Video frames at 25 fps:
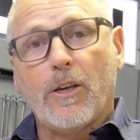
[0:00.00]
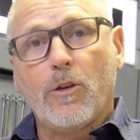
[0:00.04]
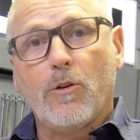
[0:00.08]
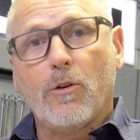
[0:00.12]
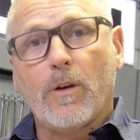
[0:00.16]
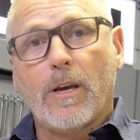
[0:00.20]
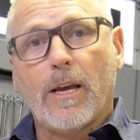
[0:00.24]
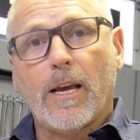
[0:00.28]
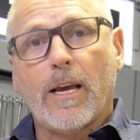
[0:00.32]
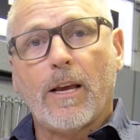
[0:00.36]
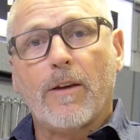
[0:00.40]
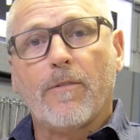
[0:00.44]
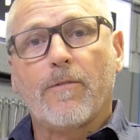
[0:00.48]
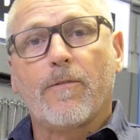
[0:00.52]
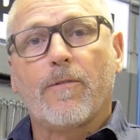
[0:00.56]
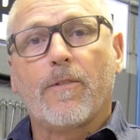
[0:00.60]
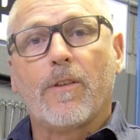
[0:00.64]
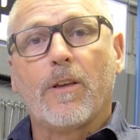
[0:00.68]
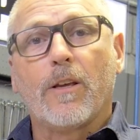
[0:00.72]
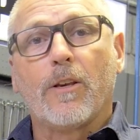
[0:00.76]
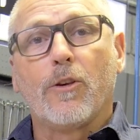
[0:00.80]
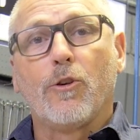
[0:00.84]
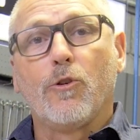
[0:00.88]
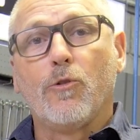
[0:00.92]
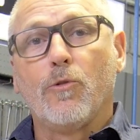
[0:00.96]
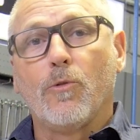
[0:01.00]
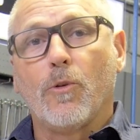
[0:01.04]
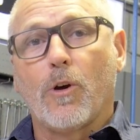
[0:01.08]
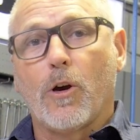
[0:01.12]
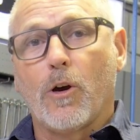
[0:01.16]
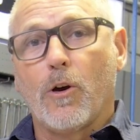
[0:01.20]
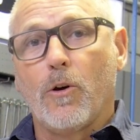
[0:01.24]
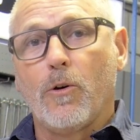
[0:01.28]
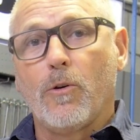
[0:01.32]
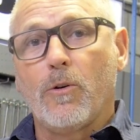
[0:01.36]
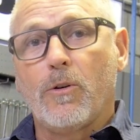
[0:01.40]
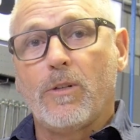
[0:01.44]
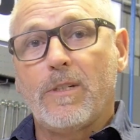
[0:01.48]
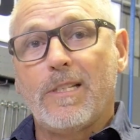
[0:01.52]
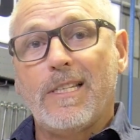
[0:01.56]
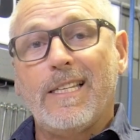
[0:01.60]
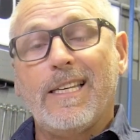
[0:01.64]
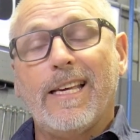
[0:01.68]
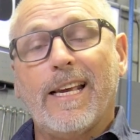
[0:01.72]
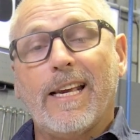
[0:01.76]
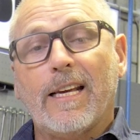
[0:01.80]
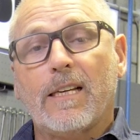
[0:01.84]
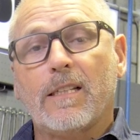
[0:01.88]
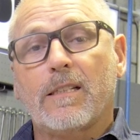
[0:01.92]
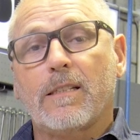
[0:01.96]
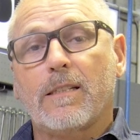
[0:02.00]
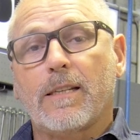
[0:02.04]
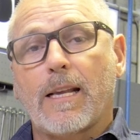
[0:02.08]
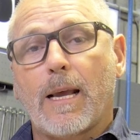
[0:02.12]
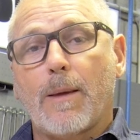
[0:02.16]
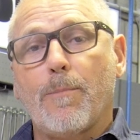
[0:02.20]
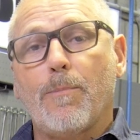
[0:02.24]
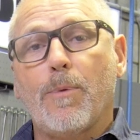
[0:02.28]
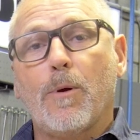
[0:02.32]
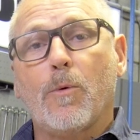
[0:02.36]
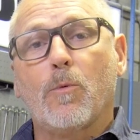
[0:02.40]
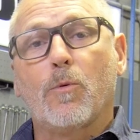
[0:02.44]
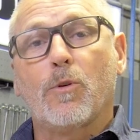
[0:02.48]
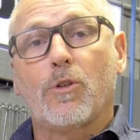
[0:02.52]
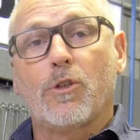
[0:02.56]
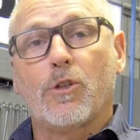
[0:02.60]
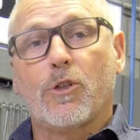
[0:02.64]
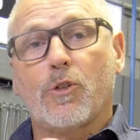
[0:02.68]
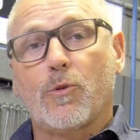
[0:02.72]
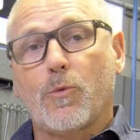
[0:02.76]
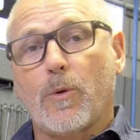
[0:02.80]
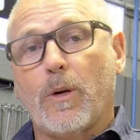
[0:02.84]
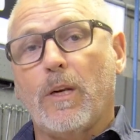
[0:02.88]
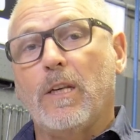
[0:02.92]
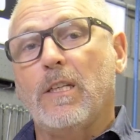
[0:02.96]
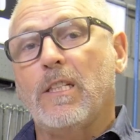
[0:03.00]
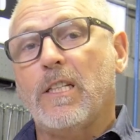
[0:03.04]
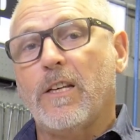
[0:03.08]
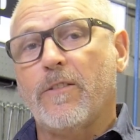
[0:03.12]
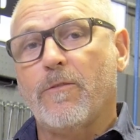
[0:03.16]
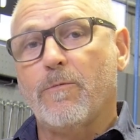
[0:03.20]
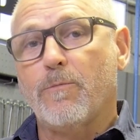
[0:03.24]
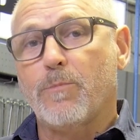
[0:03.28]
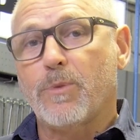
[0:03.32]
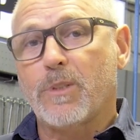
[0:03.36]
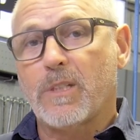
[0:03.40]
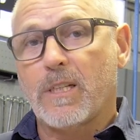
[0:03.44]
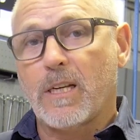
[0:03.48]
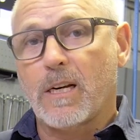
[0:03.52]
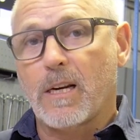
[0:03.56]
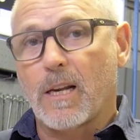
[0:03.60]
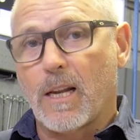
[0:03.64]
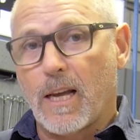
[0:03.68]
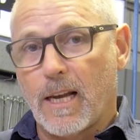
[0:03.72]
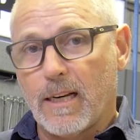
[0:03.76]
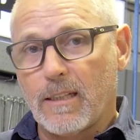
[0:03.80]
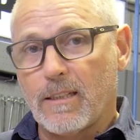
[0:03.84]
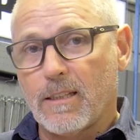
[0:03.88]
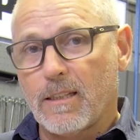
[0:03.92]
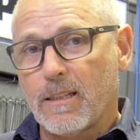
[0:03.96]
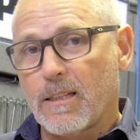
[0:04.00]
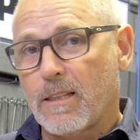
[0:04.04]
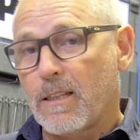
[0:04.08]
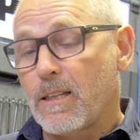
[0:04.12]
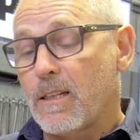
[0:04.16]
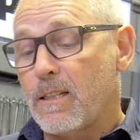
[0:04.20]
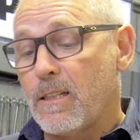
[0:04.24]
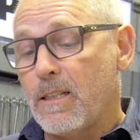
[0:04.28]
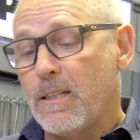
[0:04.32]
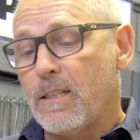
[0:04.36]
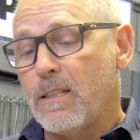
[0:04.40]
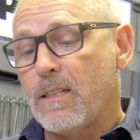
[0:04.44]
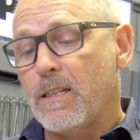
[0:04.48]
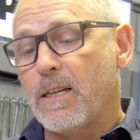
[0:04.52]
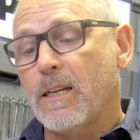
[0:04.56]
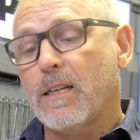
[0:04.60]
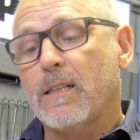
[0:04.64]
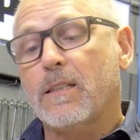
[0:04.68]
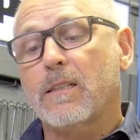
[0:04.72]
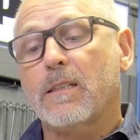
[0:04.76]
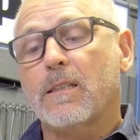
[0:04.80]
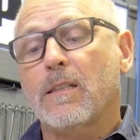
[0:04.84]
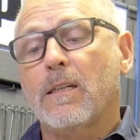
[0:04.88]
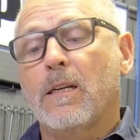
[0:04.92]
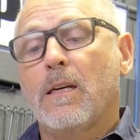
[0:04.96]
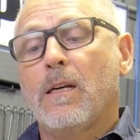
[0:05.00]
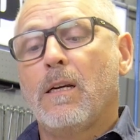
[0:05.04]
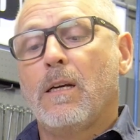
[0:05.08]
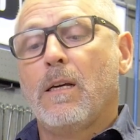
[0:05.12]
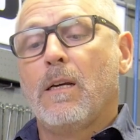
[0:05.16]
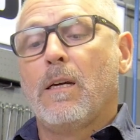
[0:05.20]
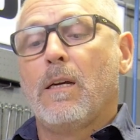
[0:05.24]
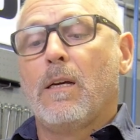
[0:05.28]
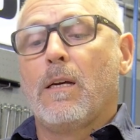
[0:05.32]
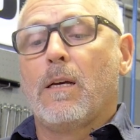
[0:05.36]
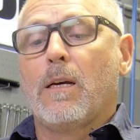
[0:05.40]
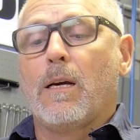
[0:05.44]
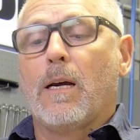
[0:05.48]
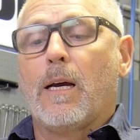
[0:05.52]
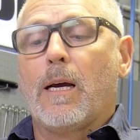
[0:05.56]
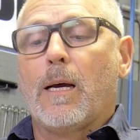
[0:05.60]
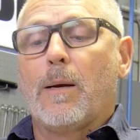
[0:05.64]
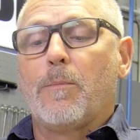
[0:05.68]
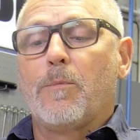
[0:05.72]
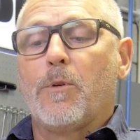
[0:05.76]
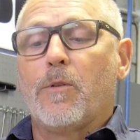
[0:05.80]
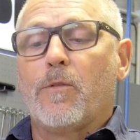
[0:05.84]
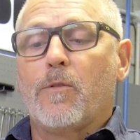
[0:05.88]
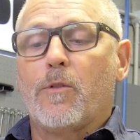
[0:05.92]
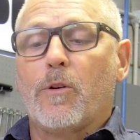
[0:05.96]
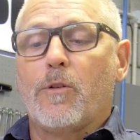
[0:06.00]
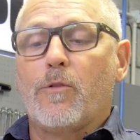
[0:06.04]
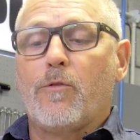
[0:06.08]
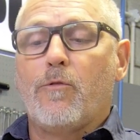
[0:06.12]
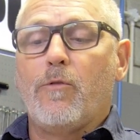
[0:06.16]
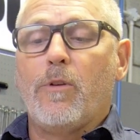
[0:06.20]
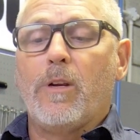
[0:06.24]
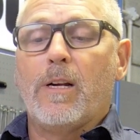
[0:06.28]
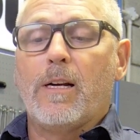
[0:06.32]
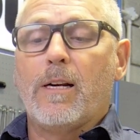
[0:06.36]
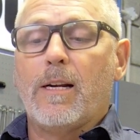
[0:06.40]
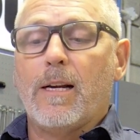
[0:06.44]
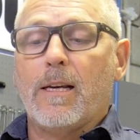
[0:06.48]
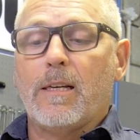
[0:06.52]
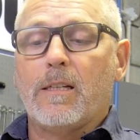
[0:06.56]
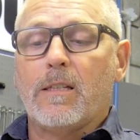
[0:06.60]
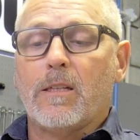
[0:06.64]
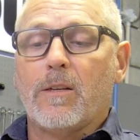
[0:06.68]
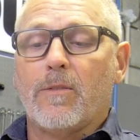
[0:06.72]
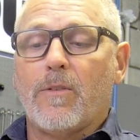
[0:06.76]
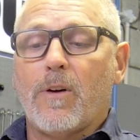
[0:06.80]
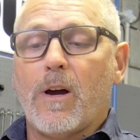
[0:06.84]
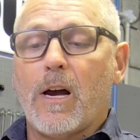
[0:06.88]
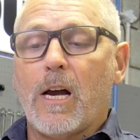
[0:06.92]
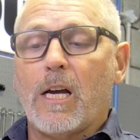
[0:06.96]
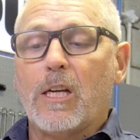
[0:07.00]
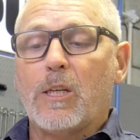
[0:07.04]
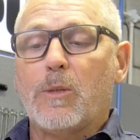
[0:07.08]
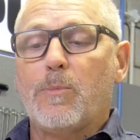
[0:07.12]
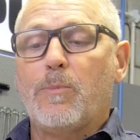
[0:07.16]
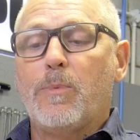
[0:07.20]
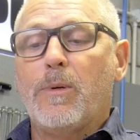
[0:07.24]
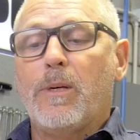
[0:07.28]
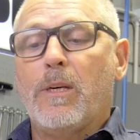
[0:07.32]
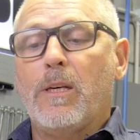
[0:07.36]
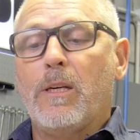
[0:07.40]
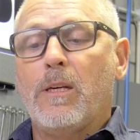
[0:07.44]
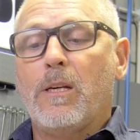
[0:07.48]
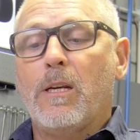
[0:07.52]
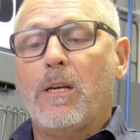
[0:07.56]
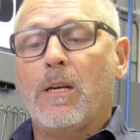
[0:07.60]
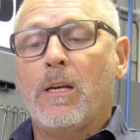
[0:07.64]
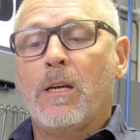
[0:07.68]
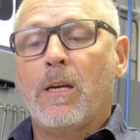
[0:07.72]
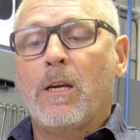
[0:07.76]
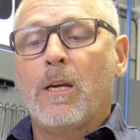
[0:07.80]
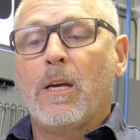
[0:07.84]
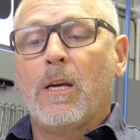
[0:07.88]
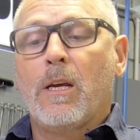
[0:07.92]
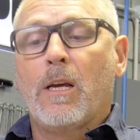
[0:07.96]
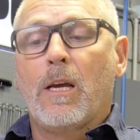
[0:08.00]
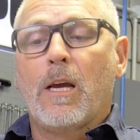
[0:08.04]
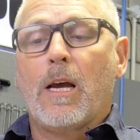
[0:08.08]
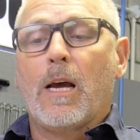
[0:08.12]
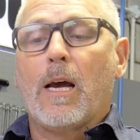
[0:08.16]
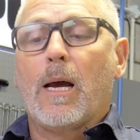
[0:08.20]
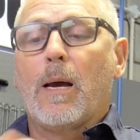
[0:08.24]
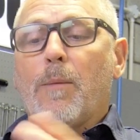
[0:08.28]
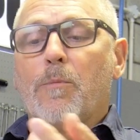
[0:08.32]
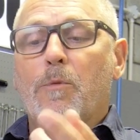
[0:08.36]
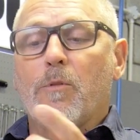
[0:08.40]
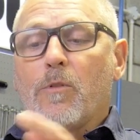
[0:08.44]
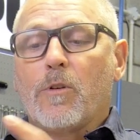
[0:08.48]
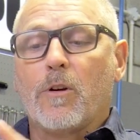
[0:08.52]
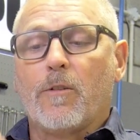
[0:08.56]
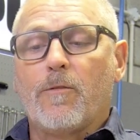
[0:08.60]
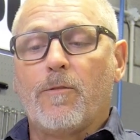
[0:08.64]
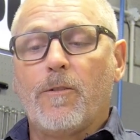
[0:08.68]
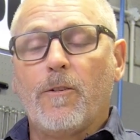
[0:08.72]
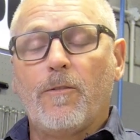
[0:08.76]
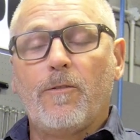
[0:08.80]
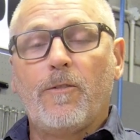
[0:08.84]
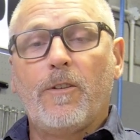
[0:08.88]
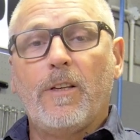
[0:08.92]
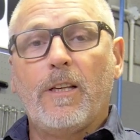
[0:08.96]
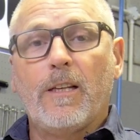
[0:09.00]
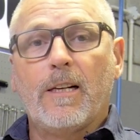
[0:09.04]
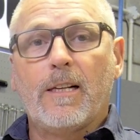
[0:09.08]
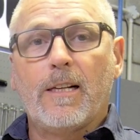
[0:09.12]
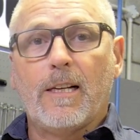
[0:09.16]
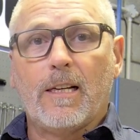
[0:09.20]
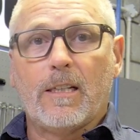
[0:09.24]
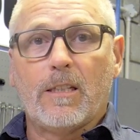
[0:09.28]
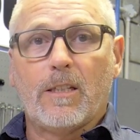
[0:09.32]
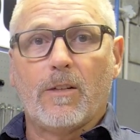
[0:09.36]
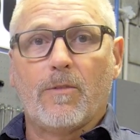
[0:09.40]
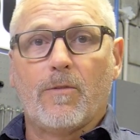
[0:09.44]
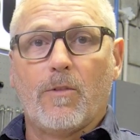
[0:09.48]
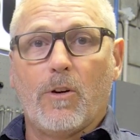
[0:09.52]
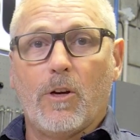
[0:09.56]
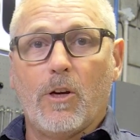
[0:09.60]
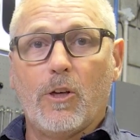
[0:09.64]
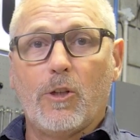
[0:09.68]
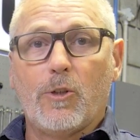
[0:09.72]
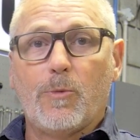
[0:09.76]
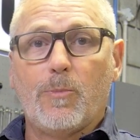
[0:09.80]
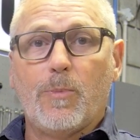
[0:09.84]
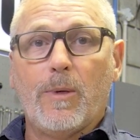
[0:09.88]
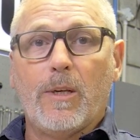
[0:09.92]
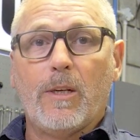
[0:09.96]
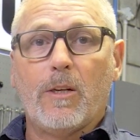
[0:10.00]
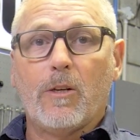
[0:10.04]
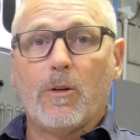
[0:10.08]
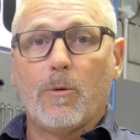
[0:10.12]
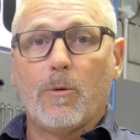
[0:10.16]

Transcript: you have the new OTX damper, which is 27% lighter than the TTX. You've got 3 clicks of high speed. You've got 15 clicks of low speed